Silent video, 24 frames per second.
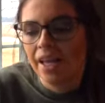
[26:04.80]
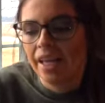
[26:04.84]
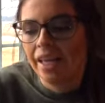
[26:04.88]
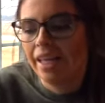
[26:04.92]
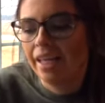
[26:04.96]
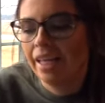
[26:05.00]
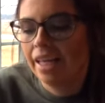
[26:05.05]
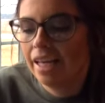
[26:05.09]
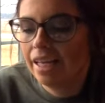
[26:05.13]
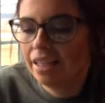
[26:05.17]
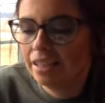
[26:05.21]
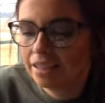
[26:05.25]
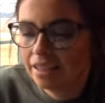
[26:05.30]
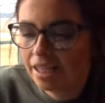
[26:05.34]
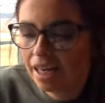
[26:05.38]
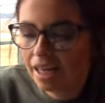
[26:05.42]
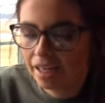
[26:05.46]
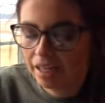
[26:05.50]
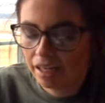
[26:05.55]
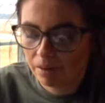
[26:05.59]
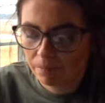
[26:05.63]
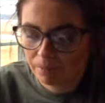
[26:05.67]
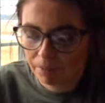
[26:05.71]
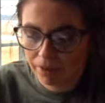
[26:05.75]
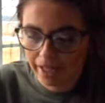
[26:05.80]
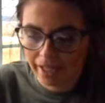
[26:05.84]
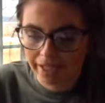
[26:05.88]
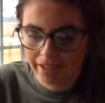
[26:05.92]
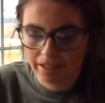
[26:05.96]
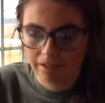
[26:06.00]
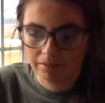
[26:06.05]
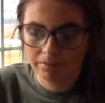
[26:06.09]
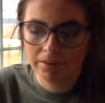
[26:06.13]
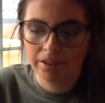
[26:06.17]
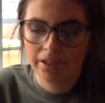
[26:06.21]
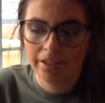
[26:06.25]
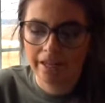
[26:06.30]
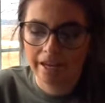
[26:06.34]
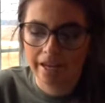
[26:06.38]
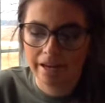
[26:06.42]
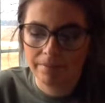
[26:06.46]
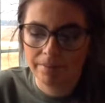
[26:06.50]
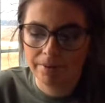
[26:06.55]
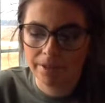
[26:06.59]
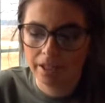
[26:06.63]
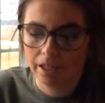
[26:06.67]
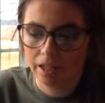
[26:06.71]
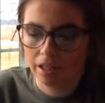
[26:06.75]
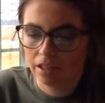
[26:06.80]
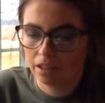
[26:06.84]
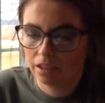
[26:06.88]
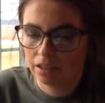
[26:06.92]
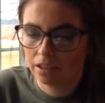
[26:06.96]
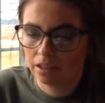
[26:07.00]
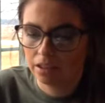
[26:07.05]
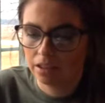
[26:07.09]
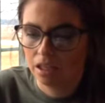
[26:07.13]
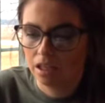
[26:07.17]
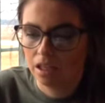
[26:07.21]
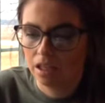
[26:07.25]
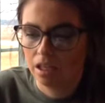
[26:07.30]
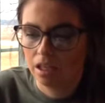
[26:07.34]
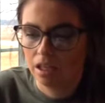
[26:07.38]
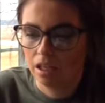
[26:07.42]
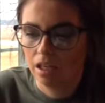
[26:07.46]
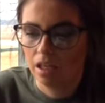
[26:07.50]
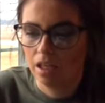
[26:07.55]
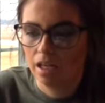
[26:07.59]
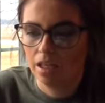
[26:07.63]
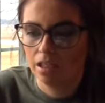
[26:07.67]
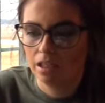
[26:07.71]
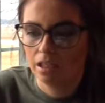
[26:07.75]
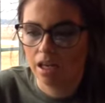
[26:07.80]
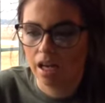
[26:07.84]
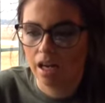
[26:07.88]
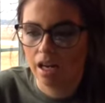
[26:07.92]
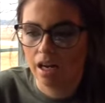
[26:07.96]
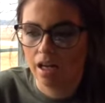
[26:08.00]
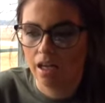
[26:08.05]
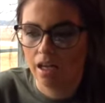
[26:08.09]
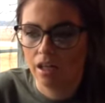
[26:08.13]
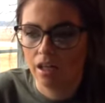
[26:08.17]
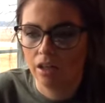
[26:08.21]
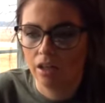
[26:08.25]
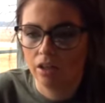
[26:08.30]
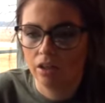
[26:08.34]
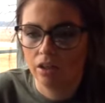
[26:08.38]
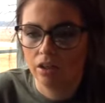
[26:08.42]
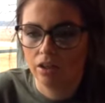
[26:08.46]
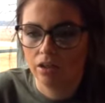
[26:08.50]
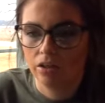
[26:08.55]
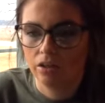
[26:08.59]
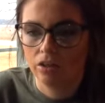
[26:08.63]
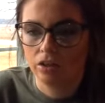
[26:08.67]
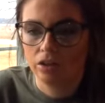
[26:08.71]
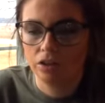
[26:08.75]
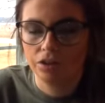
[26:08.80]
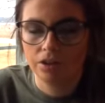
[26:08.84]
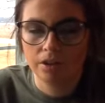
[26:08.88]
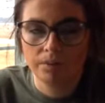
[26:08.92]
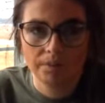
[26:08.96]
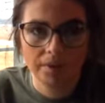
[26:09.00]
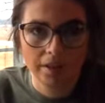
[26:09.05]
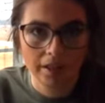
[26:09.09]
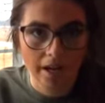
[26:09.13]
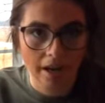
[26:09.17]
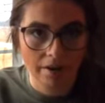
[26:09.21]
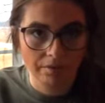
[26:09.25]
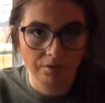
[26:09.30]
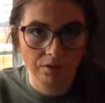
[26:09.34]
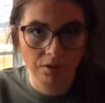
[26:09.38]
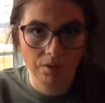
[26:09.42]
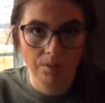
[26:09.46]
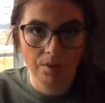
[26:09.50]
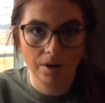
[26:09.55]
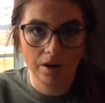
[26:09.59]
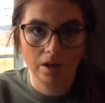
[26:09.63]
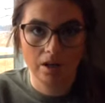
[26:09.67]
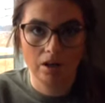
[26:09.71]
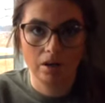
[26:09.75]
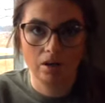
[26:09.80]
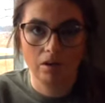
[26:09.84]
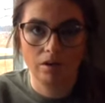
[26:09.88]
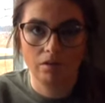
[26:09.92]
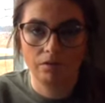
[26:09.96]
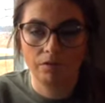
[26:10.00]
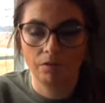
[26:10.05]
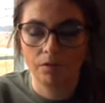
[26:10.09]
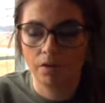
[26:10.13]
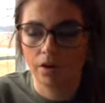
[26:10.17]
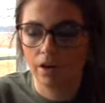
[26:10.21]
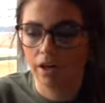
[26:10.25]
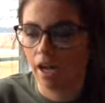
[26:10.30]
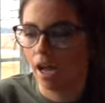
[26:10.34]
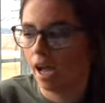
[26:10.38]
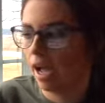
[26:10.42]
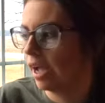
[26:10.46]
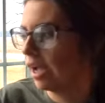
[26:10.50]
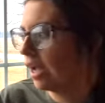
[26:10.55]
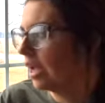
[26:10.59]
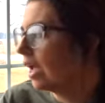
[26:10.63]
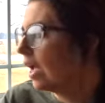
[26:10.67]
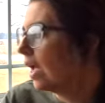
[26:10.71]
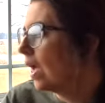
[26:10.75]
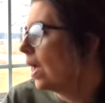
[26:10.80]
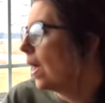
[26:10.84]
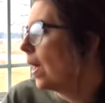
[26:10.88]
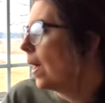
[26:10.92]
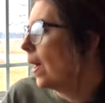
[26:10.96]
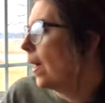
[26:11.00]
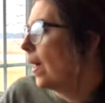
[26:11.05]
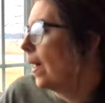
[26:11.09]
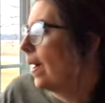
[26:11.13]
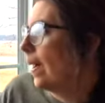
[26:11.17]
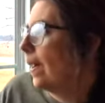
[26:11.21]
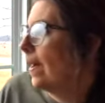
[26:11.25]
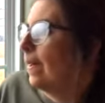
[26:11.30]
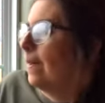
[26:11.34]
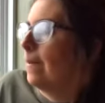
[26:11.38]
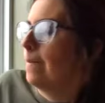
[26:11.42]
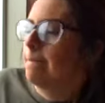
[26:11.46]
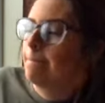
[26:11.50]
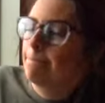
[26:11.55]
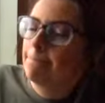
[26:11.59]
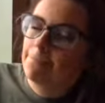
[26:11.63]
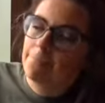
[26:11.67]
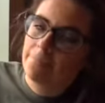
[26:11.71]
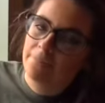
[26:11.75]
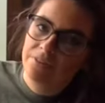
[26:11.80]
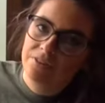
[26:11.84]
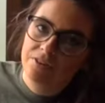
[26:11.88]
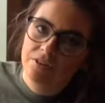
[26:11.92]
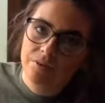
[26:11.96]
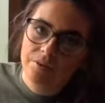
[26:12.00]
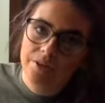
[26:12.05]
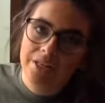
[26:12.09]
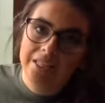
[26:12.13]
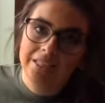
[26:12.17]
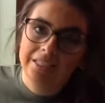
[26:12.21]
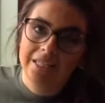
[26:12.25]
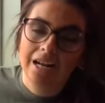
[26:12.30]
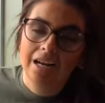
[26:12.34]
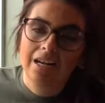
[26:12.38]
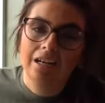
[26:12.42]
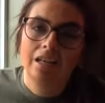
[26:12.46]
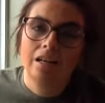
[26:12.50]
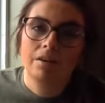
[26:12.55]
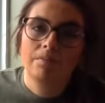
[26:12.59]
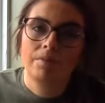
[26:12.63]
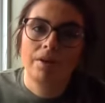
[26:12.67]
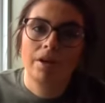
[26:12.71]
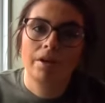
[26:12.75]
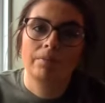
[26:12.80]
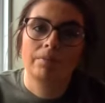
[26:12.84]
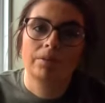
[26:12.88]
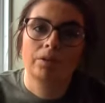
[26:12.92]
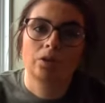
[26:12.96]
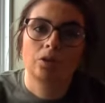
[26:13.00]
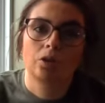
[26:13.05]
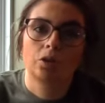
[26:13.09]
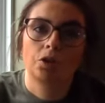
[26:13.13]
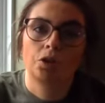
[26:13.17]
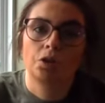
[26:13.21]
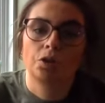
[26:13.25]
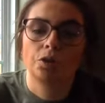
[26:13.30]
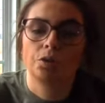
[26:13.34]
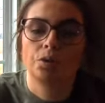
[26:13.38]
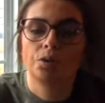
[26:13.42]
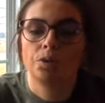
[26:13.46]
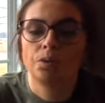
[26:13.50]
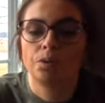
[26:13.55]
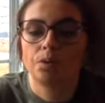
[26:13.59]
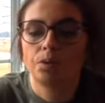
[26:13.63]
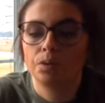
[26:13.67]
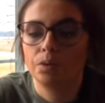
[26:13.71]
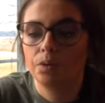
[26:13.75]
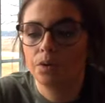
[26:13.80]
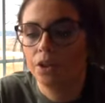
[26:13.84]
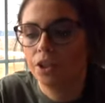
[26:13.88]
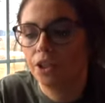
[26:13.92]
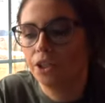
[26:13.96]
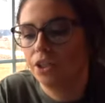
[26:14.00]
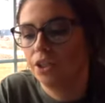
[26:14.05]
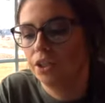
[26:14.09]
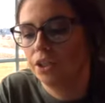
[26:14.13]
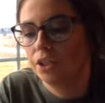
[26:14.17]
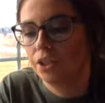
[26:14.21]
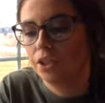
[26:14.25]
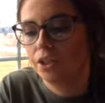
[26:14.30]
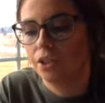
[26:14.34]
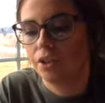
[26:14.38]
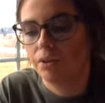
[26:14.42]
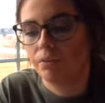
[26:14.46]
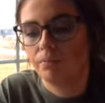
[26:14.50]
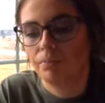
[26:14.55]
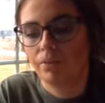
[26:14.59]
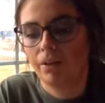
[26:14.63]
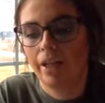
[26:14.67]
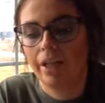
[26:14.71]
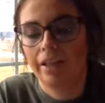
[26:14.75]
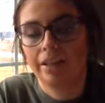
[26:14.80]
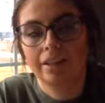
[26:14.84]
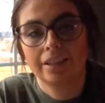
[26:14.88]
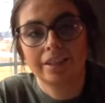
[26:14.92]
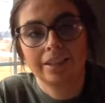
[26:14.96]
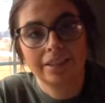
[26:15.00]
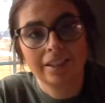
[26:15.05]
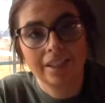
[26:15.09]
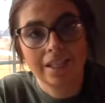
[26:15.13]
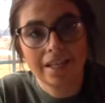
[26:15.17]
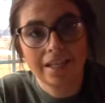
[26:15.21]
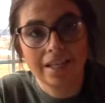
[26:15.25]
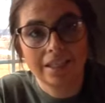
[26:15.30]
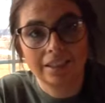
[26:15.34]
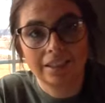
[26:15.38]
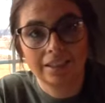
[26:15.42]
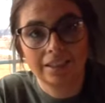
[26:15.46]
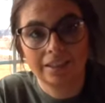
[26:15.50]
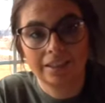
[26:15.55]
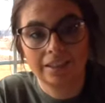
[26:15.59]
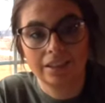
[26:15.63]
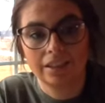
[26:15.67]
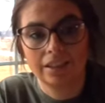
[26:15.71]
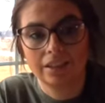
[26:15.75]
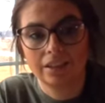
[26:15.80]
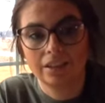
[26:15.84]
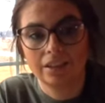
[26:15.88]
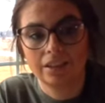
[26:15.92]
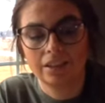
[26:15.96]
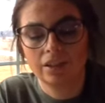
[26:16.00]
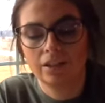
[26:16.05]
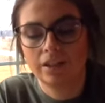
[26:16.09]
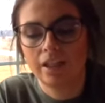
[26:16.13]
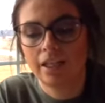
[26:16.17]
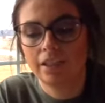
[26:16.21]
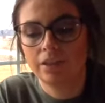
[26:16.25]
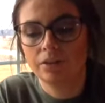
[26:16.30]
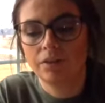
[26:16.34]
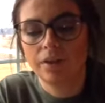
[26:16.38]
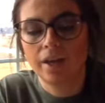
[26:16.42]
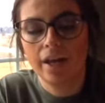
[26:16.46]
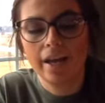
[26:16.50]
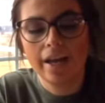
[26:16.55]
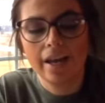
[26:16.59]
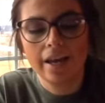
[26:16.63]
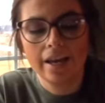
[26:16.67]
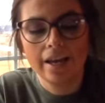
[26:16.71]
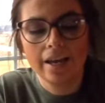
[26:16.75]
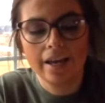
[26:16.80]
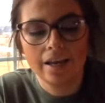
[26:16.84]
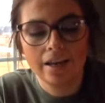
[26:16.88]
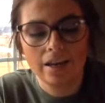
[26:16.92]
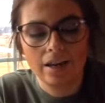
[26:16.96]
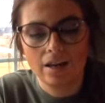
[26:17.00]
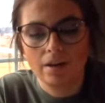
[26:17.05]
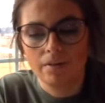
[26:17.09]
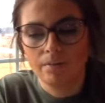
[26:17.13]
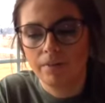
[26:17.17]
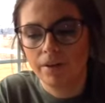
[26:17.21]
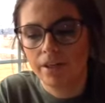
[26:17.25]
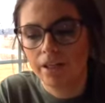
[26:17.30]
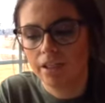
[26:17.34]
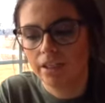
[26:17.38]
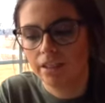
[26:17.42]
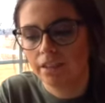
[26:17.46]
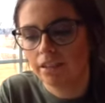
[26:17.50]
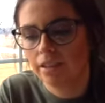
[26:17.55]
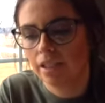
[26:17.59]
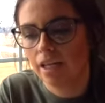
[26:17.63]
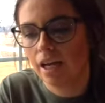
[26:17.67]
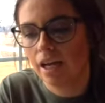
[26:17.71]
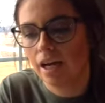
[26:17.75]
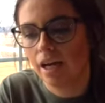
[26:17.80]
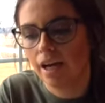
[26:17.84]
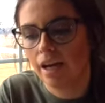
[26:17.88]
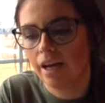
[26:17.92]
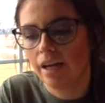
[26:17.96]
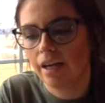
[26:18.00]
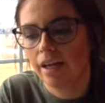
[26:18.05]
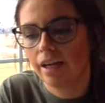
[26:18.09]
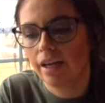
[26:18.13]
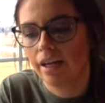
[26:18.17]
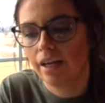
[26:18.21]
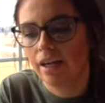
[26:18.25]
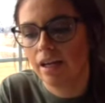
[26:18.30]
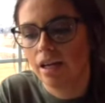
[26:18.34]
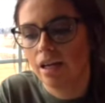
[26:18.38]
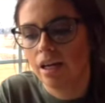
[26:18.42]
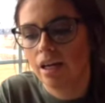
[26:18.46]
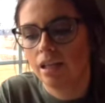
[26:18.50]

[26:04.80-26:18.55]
he's not gonna plant them today because he's gotta do something after work for a guy. So he's not gonna be able to plant the seeds. So that's okay because I